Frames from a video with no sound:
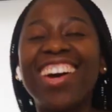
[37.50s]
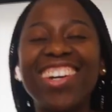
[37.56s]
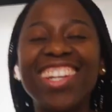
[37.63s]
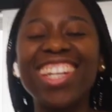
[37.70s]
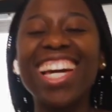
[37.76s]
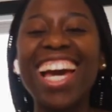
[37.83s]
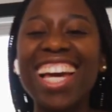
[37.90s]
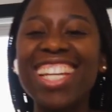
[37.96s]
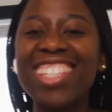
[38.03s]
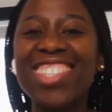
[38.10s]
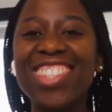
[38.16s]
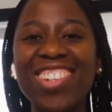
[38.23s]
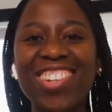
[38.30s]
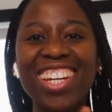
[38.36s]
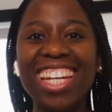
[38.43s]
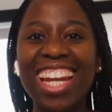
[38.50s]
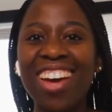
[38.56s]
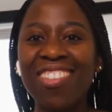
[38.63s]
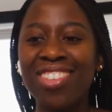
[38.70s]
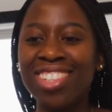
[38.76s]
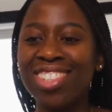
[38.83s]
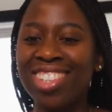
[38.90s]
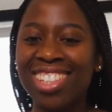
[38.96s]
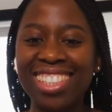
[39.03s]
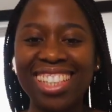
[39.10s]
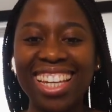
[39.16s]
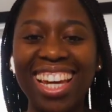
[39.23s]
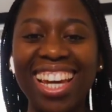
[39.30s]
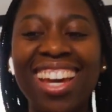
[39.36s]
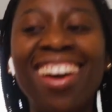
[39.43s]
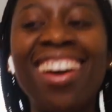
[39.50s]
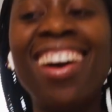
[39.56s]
are you guys doing? Happy Sunday.